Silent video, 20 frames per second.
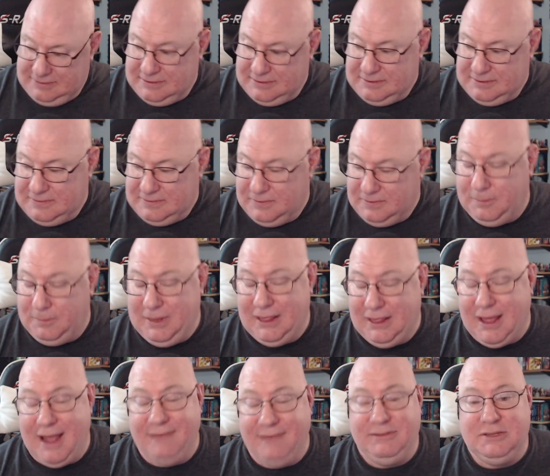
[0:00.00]
we'll be
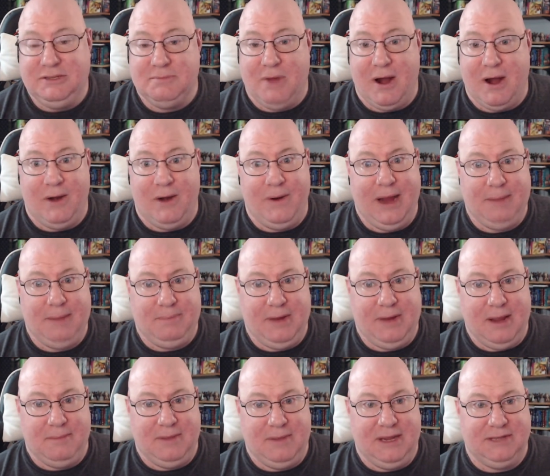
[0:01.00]
live tomorrow, 8
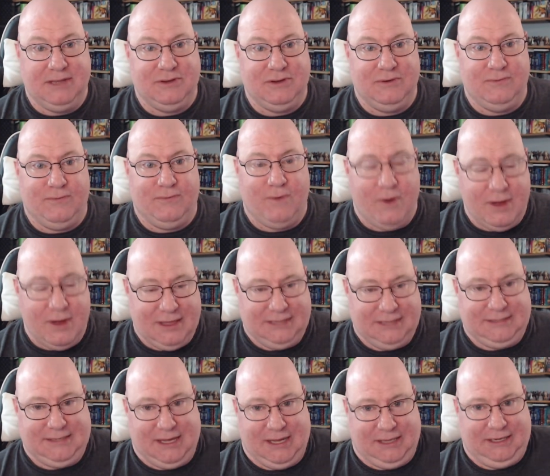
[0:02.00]
p.m. Eastern, for the
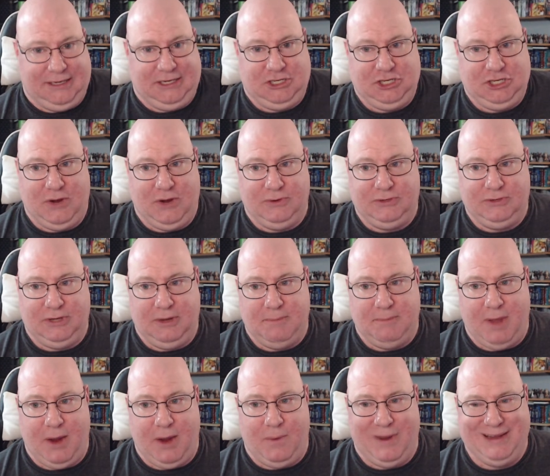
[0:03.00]
Sully Show. So you
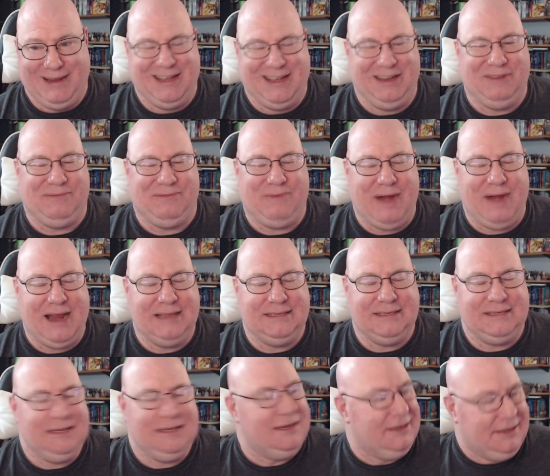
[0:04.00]
might want to tell your
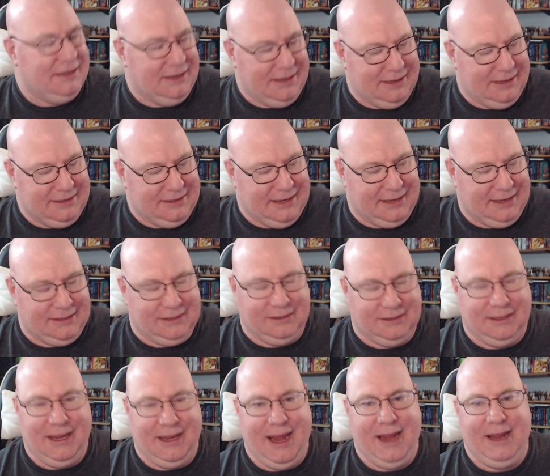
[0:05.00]
friends, take the
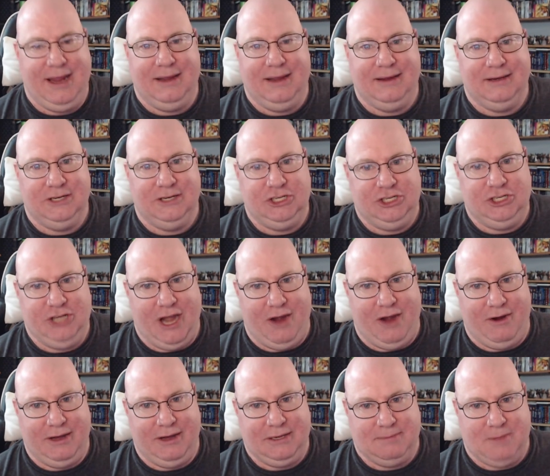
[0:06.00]
link, share
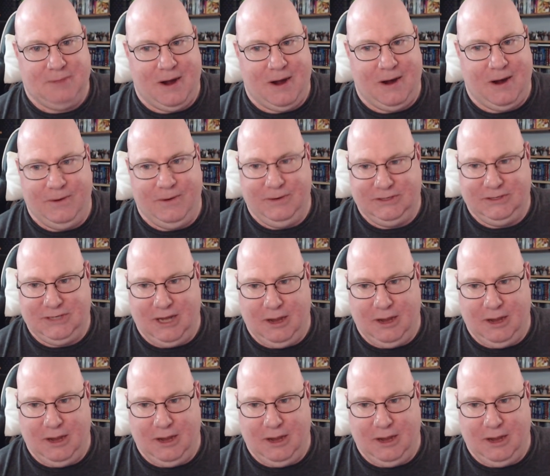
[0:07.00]
it tomorrow. It's going to